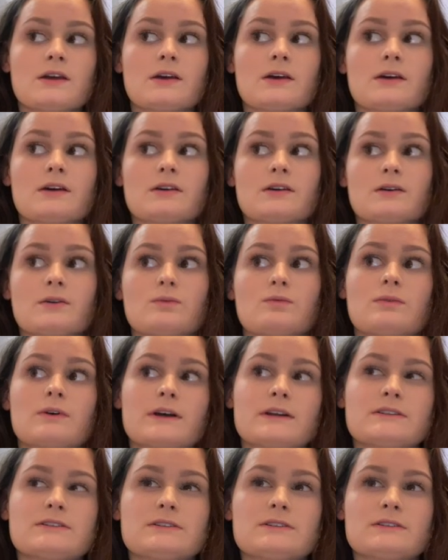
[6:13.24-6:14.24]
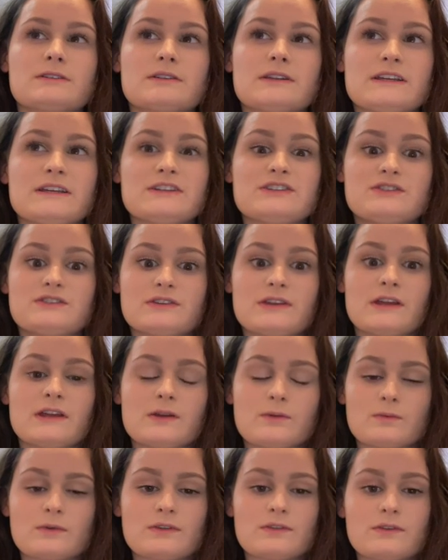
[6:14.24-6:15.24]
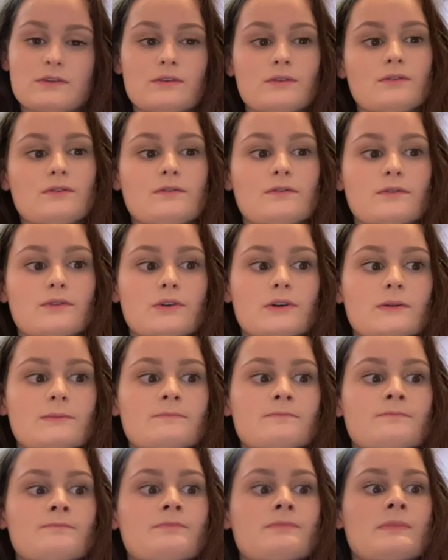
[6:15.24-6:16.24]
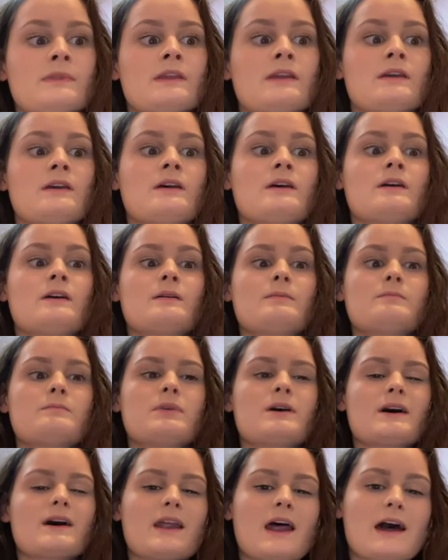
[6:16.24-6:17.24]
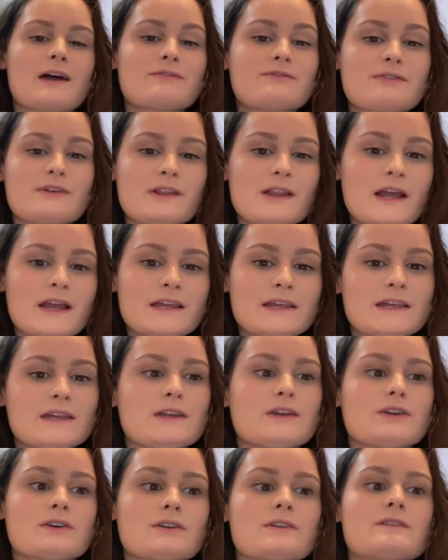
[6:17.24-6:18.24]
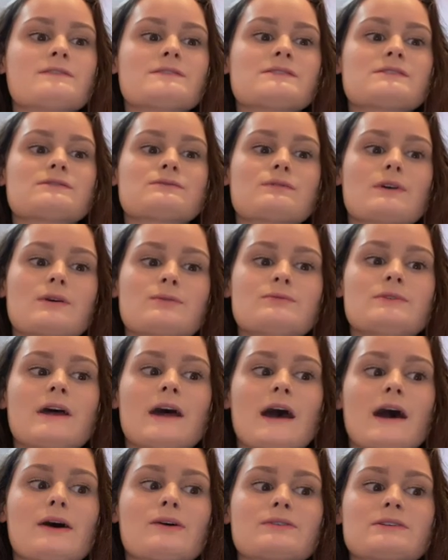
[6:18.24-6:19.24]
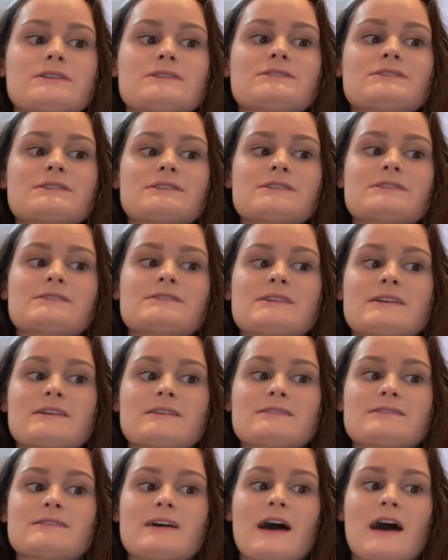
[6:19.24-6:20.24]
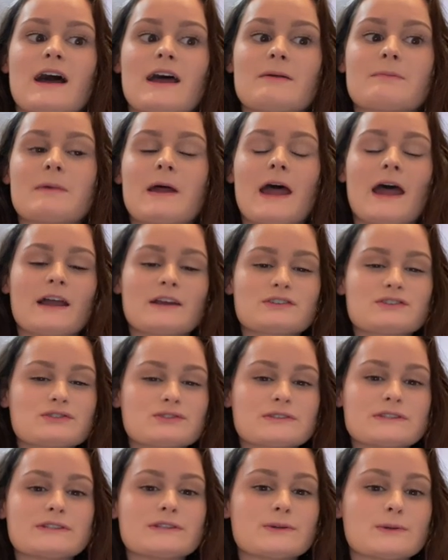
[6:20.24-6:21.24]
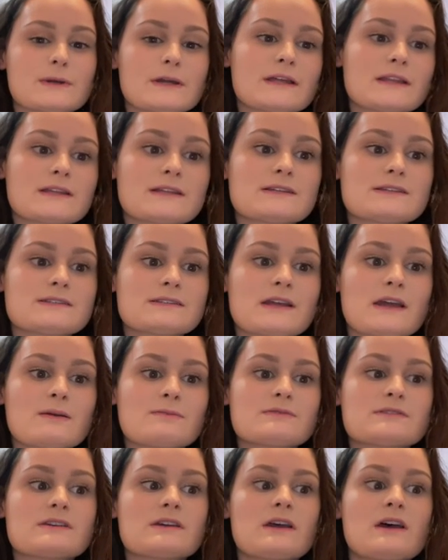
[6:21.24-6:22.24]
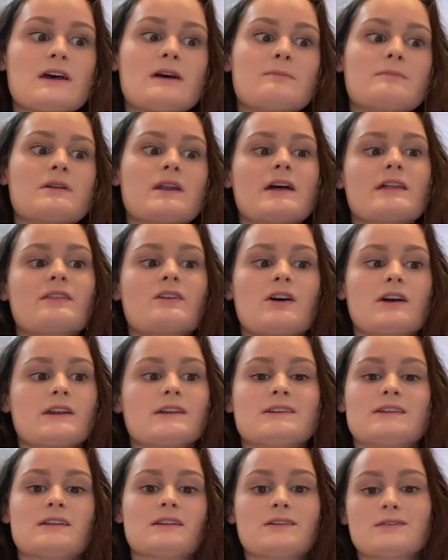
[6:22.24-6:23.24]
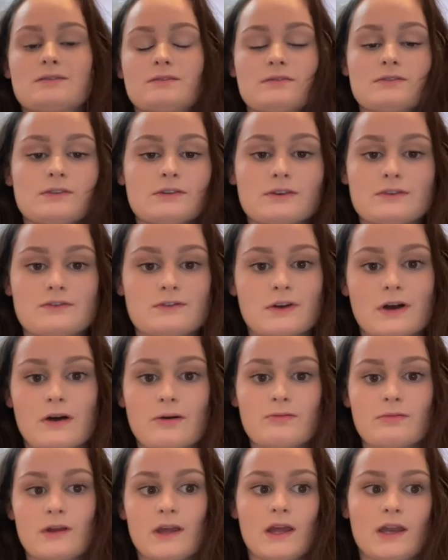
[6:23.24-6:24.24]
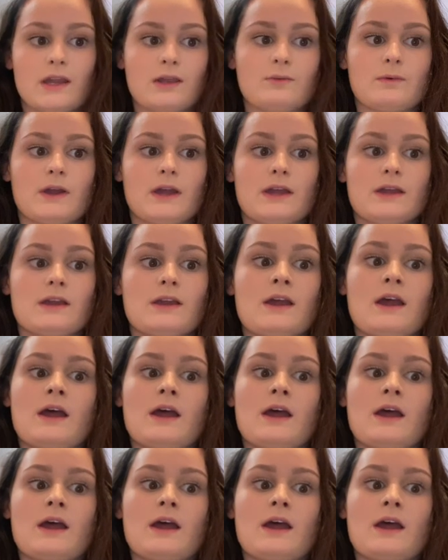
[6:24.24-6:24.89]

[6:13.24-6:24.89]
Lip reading: what each thing was used for. But I feel like he could have slowed down and took his time actually doing the steps, but I thought he did a good job anyway.